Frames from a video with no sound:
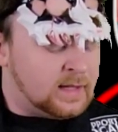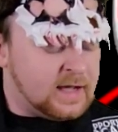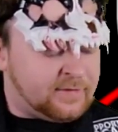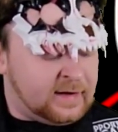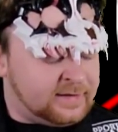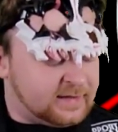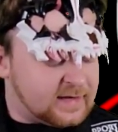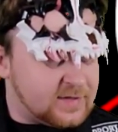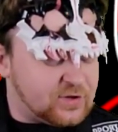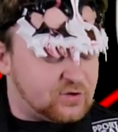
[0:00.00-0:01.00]
Yeah, if anything,
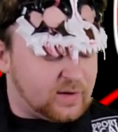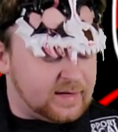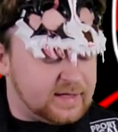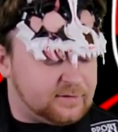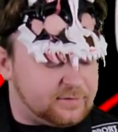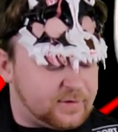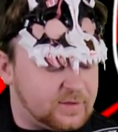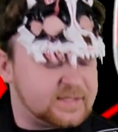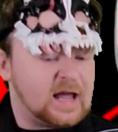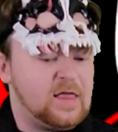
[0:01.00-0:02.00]
I get the grenadine
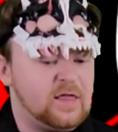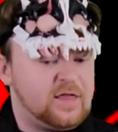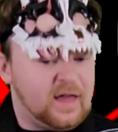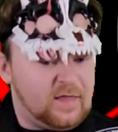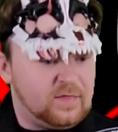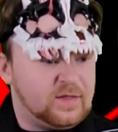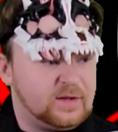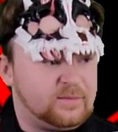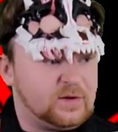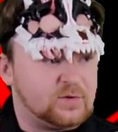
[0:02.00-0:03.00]
first and then
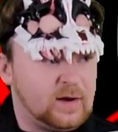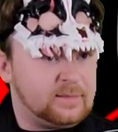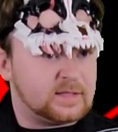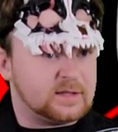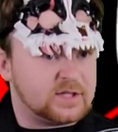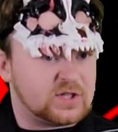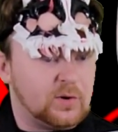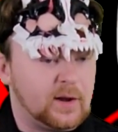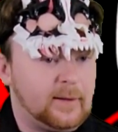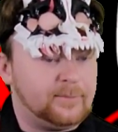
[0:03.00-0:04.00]
the, the greatness of the
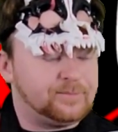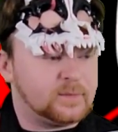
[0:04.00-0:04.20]
soda.